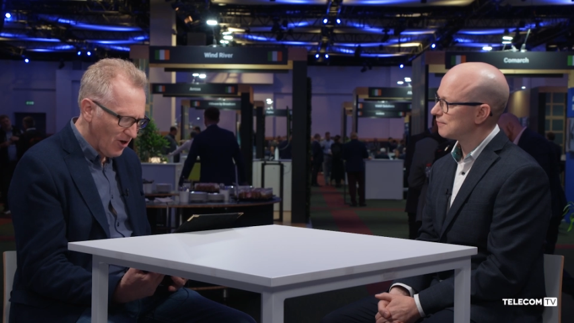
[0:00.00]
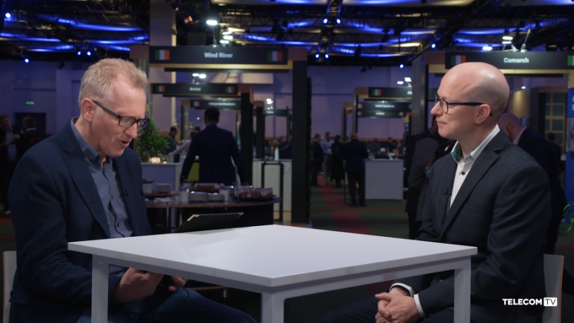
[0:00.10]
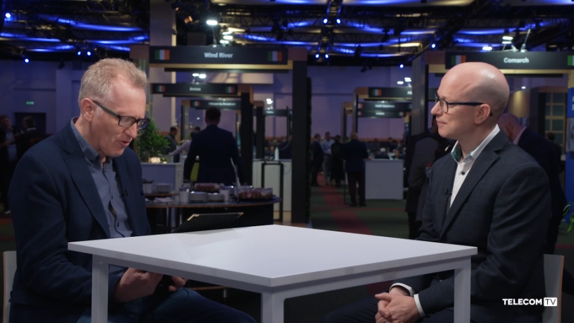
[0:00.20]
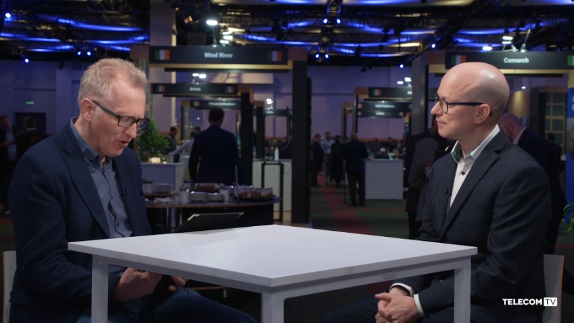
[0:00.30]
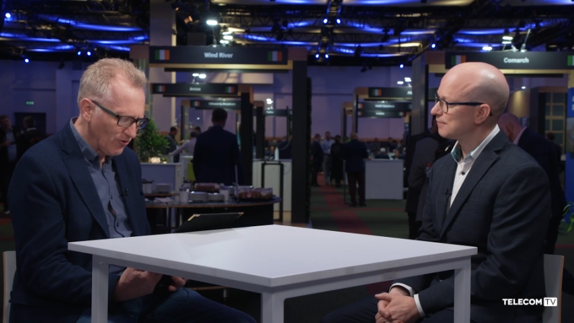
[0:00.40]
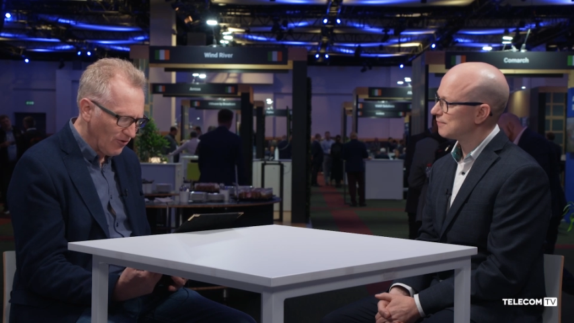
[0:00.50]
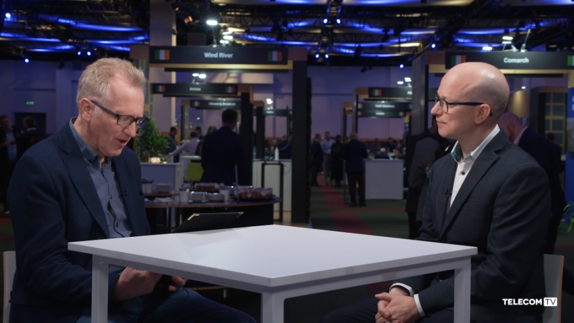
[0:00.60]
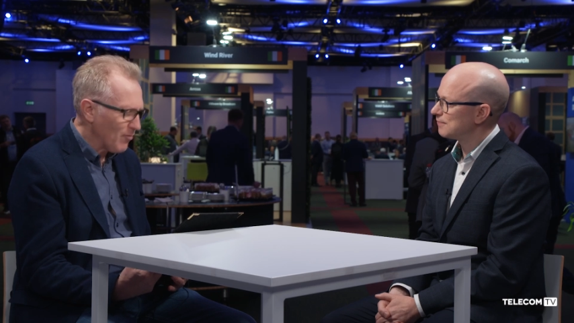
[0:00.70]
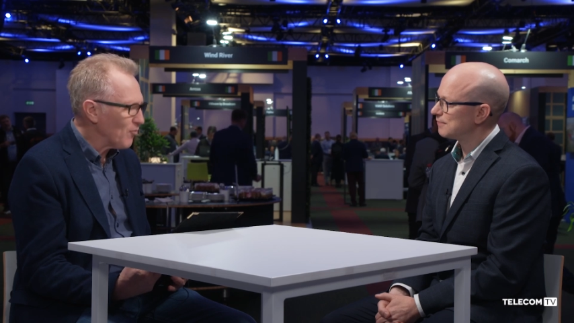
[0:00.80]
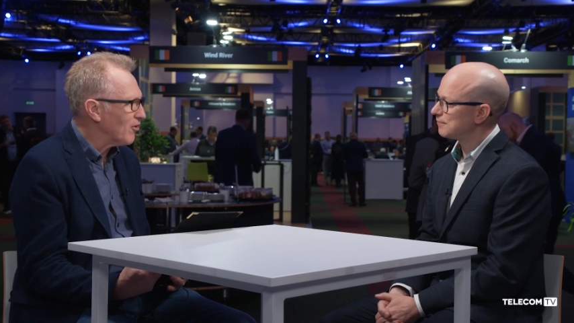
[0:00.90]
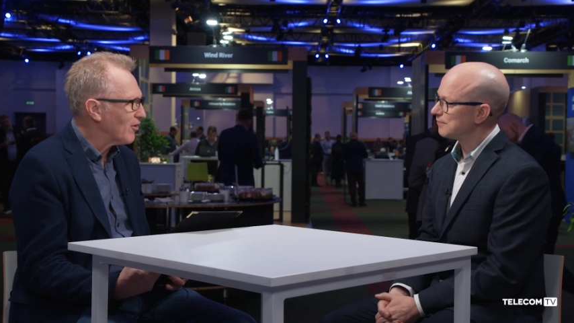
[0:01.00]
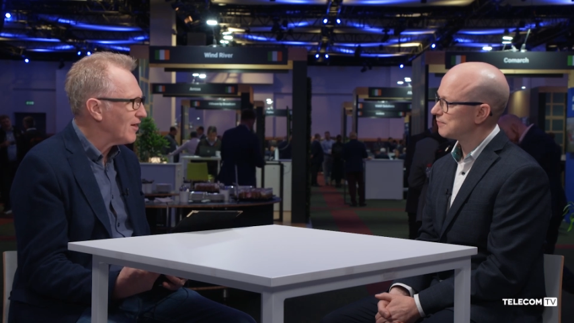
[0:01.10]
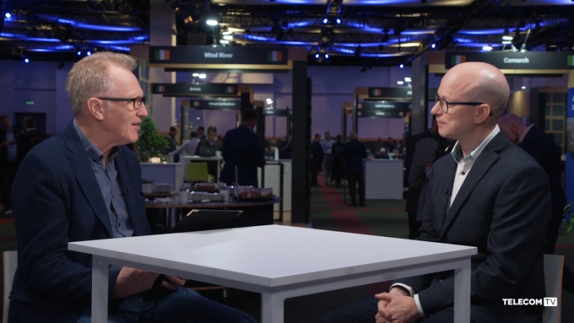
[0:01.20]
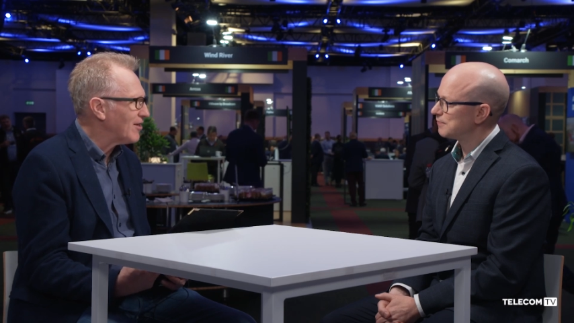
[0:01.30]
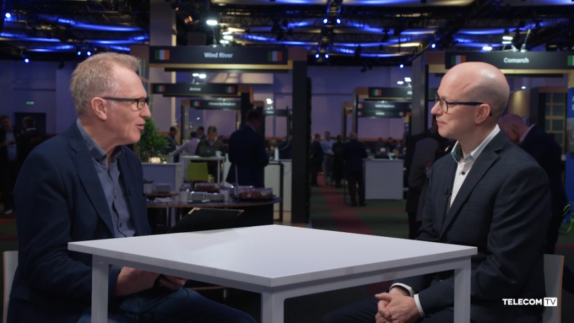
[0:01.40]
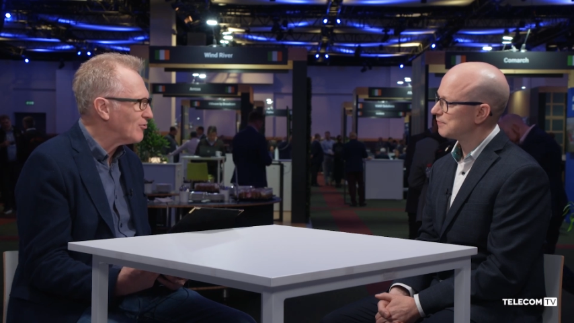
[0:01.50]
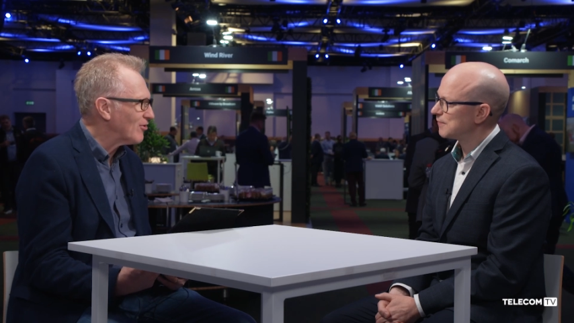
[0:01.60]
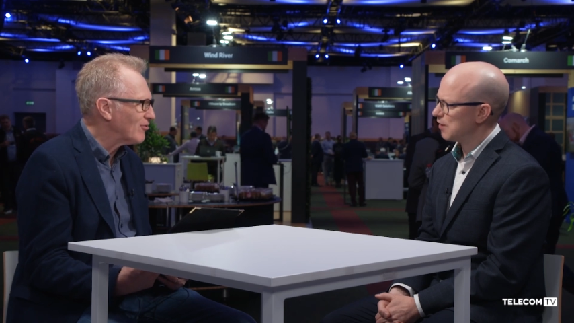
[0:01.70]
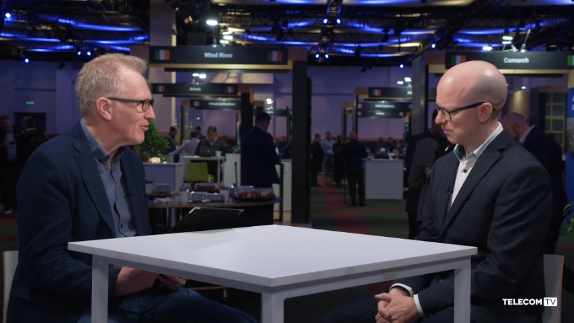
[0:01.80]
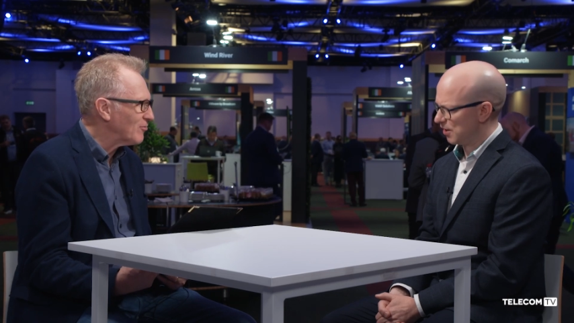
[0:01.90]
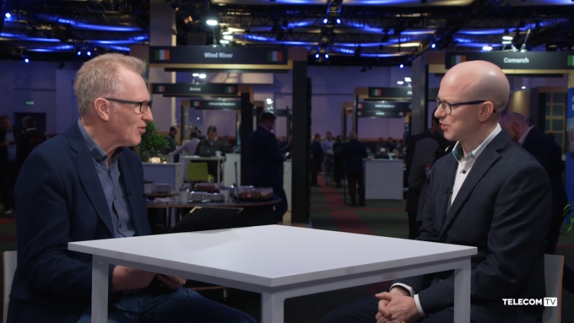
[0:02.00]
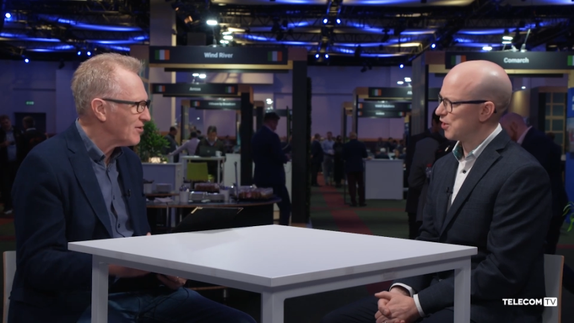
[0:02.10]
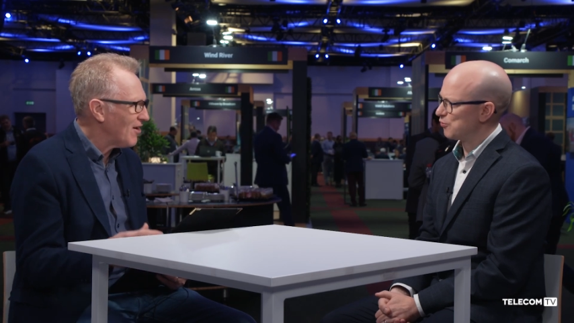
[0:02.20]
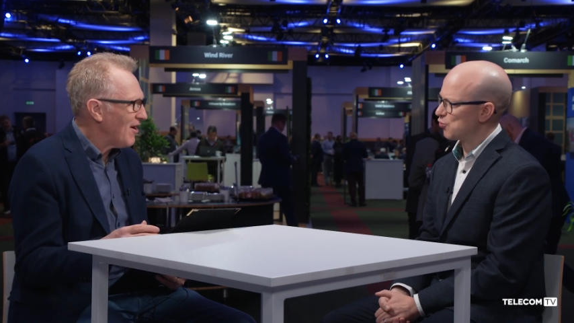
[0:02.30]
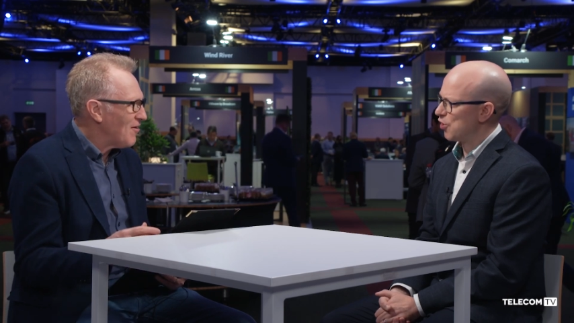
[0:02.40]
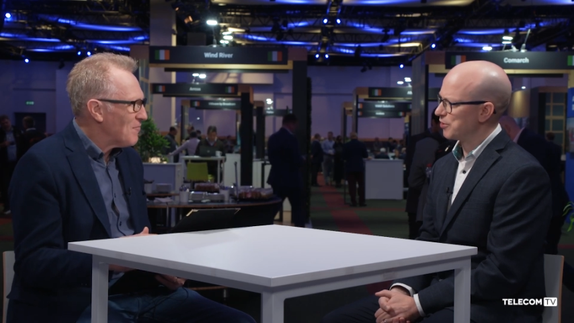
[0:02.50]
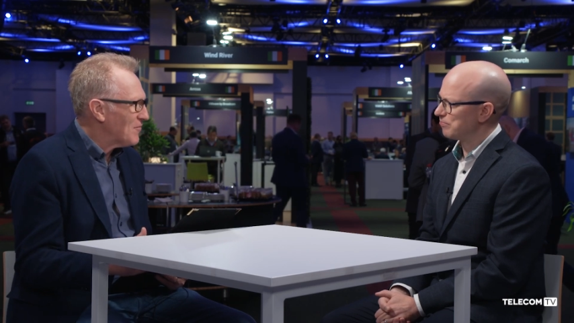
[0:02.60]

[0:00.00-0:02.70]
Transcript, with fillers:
Speaker 1: across network ecosystems. That sounds right.